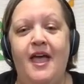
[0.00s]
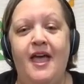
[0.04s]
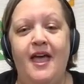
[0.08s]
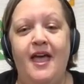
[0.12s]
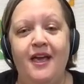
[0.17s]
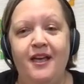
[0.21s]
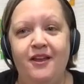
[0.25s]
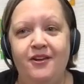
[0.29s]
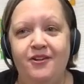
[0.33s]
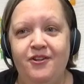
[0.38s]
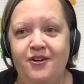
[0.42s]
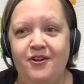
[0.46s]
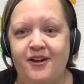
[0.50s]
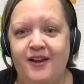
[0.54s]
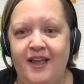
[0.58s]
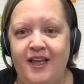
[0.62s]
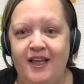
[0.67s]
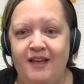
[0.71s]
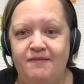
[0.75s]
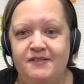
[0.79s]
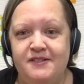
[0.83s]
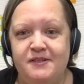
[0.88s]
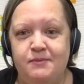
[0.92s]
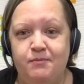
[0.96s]
and your
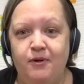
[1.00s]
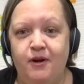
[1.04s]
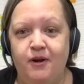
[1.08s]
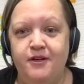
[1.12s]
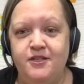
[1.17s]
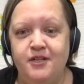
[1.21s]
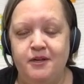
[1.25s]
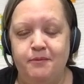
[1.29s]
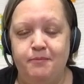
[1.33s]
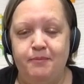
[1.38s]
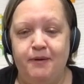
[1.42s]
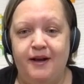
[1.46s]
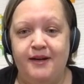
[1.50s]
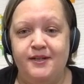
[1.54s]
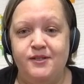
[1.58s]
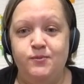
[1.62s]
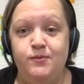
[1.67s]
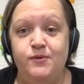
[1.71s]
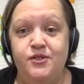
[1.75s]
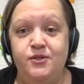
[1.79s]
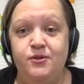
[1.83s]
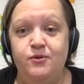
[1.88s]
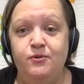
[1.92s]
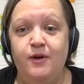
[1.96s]
canvas project bags,
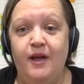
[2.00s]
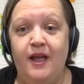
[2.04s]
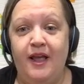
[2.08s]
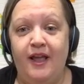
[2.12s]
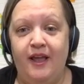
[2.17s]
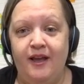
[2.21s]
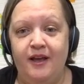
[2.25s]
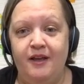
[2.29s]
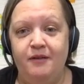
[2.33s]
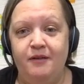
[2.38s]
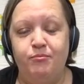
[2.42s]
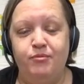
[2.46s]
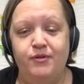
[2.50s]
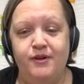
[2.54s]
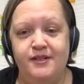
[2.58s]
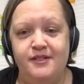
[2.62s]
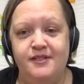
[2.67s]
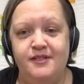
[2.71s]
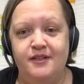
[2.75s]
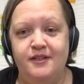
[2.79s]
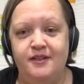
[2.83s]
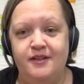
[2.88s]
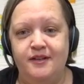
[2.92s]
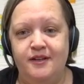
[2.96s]
which you hand
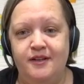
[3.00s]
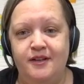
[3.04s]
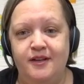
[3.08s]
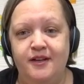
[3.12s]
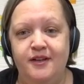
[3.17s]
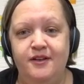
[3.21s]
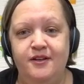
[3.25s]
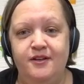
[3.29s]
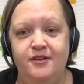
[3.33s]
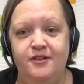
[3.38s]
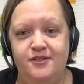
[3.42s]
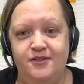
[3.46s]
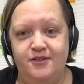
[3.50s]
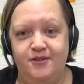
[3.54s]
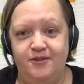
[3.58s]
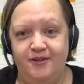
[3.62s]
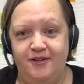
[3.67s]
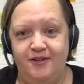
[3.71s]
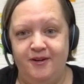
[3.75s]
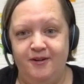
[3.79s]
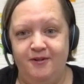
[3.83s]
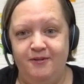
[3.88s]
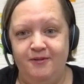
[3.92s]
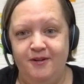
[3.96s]
printed in your
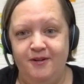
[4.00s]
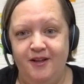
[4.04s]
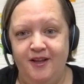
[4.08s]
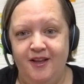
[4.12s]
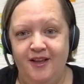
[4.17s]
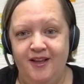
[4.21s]
studio.